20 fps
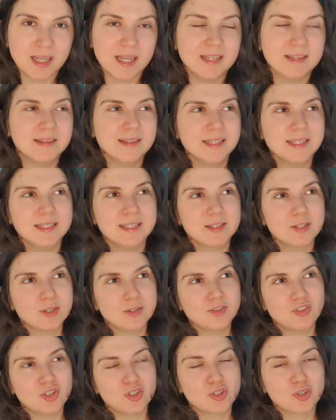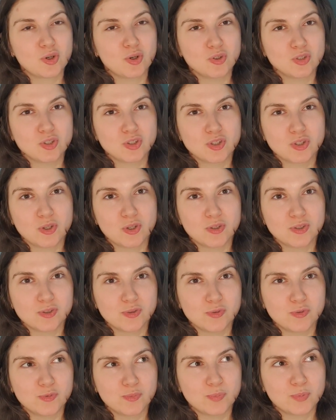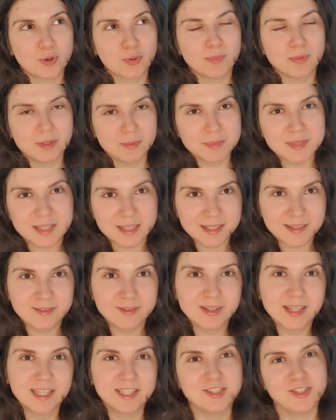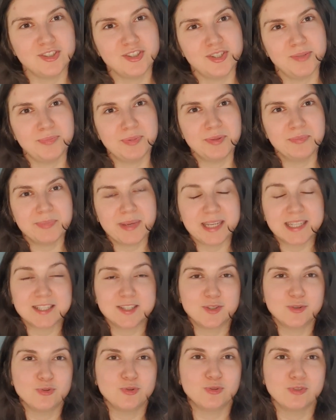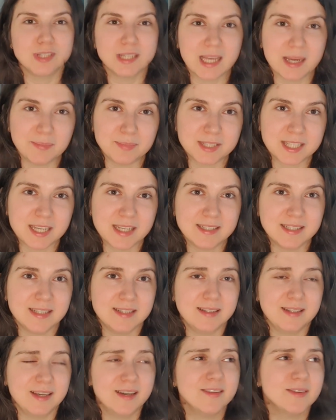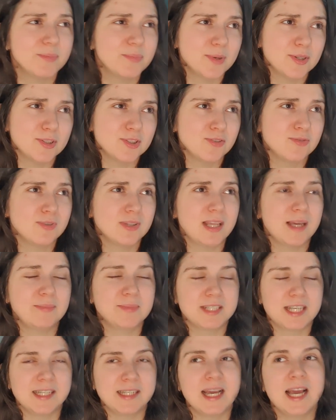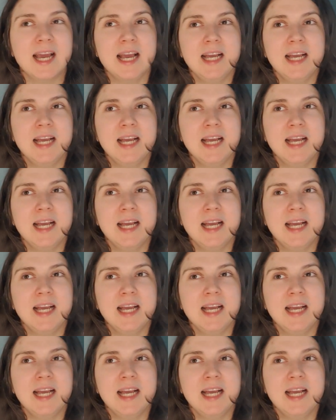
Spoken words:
And this just causes a lot of problems in a relationship. It makes you really upset and the other person really upset.